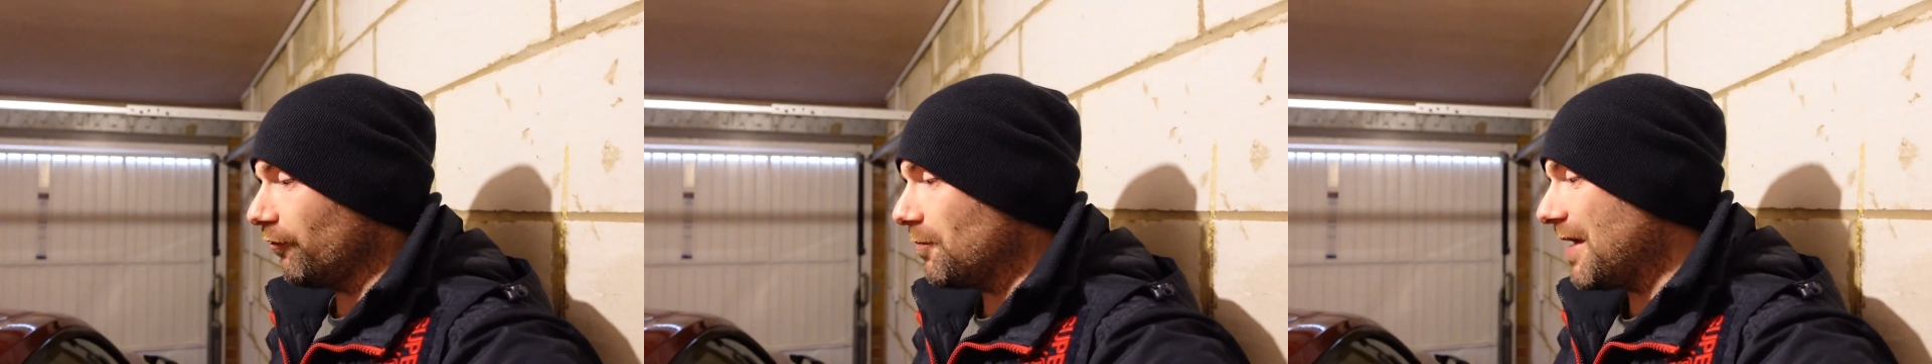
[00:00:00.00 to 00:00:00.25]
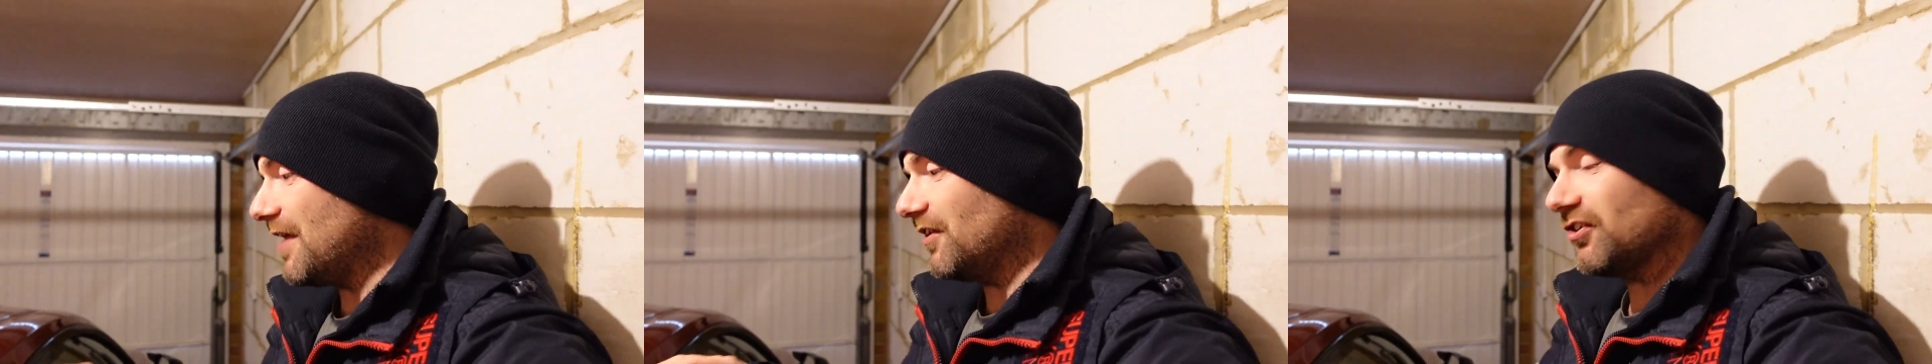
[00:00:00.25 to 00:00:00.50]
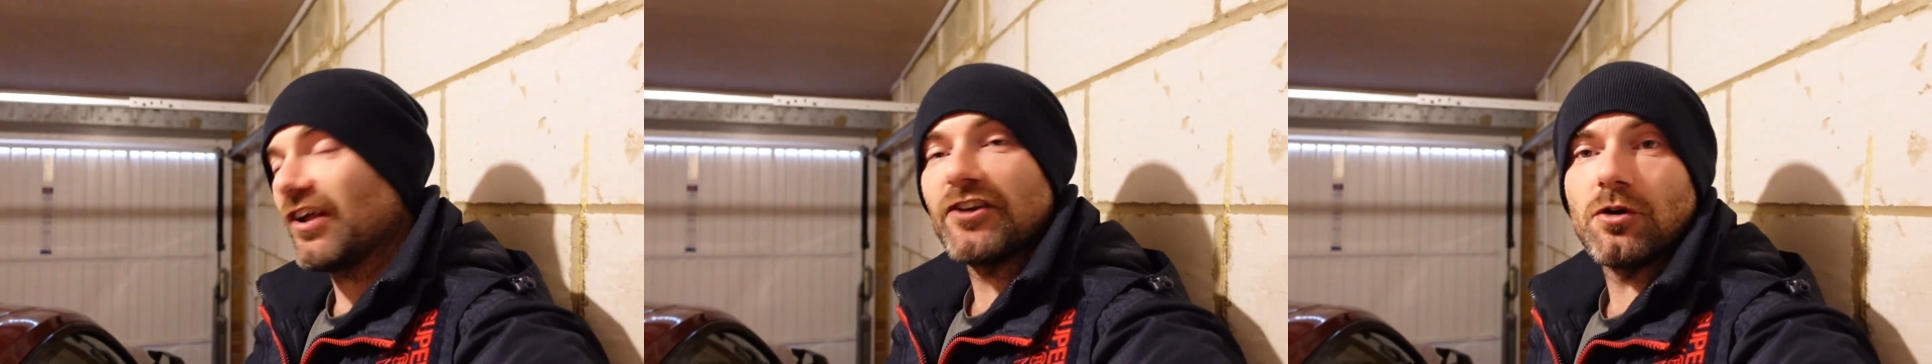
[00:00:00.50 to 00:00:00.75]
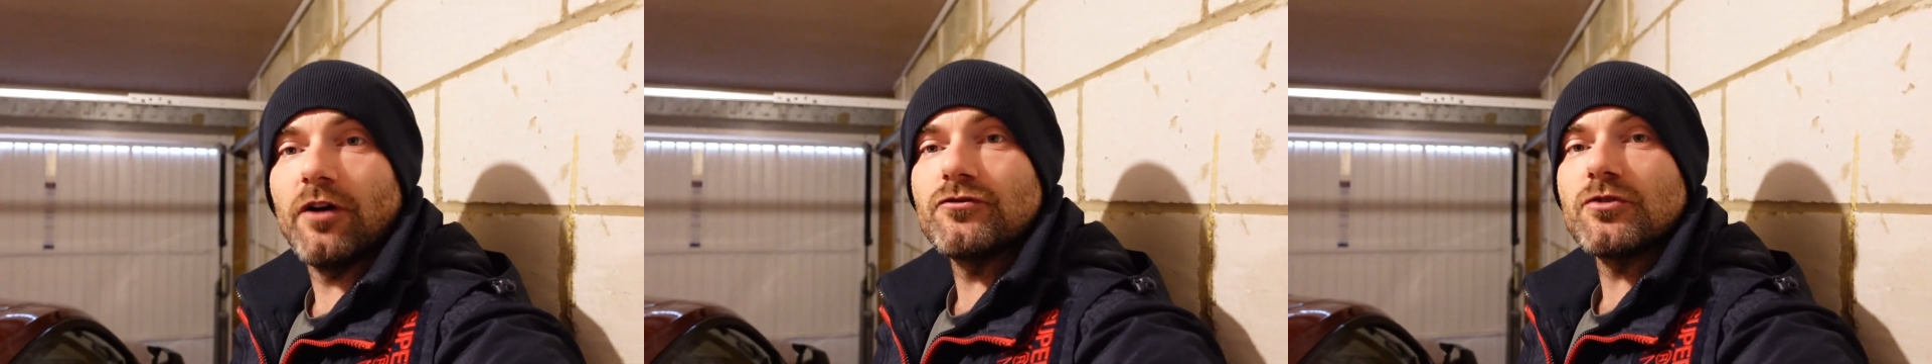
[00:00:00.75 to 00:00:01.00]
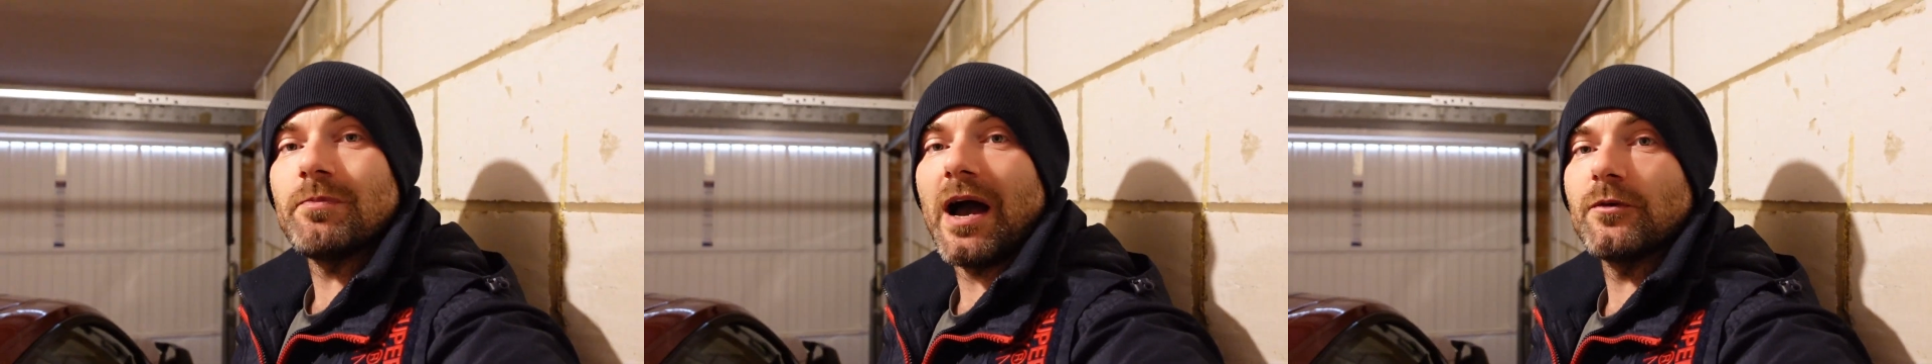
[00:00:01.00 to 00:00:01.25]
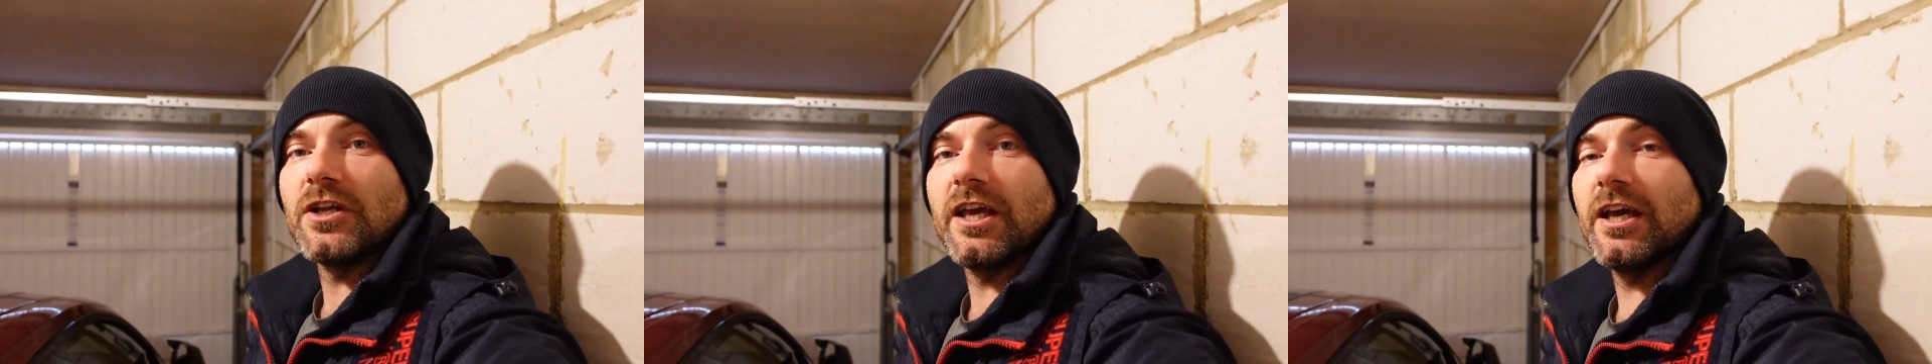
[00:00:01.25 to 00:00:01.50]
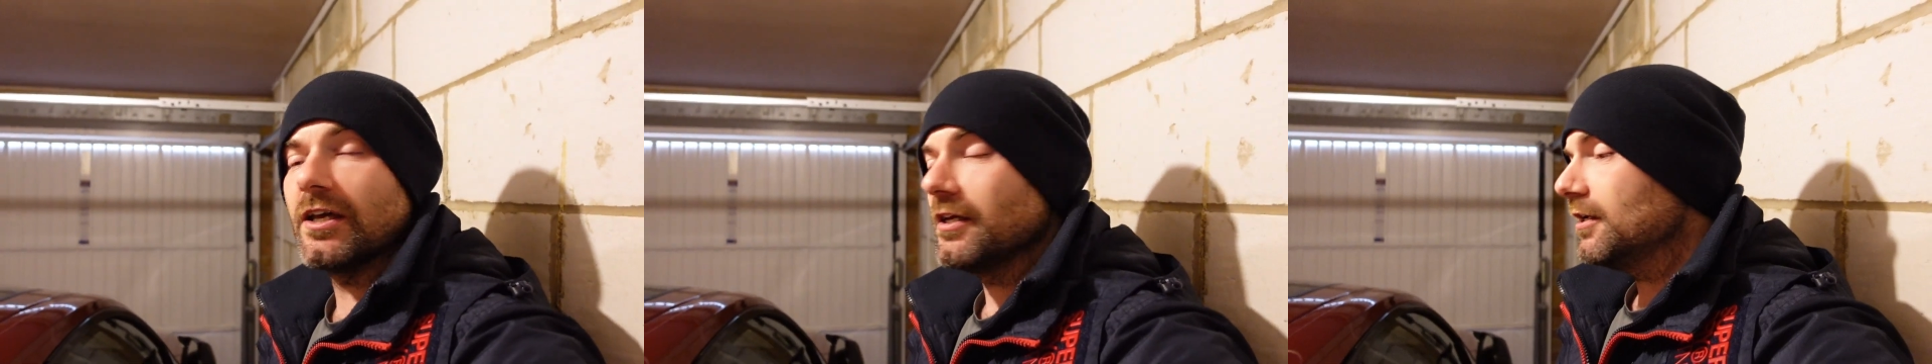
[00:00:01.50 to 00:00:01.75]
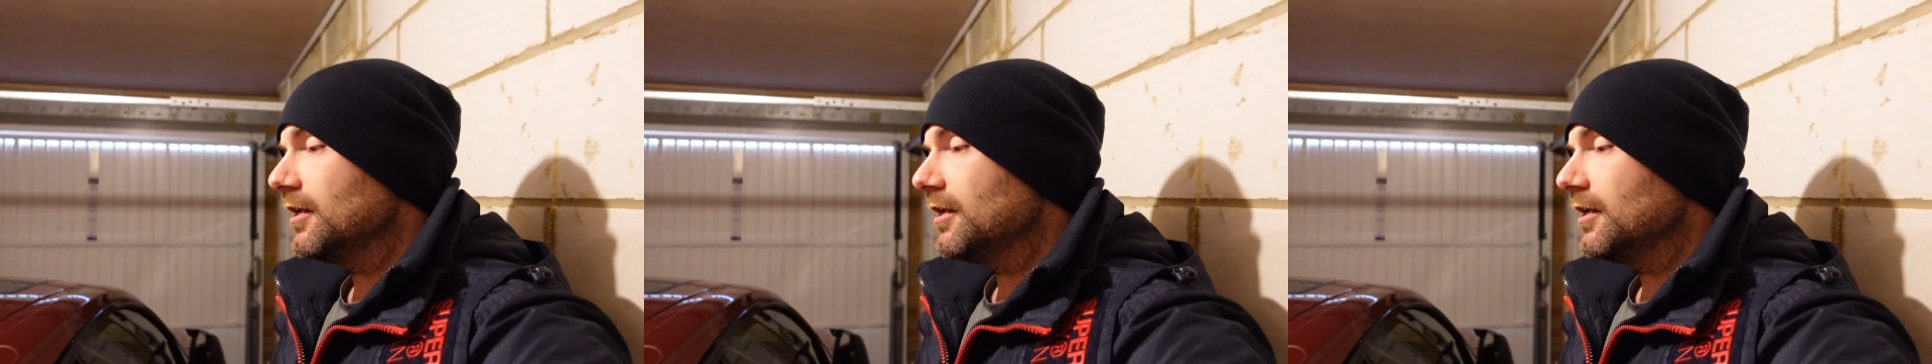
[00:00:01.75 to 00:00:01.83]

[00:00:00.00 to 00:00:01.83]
for me, this is like £1,200 a year.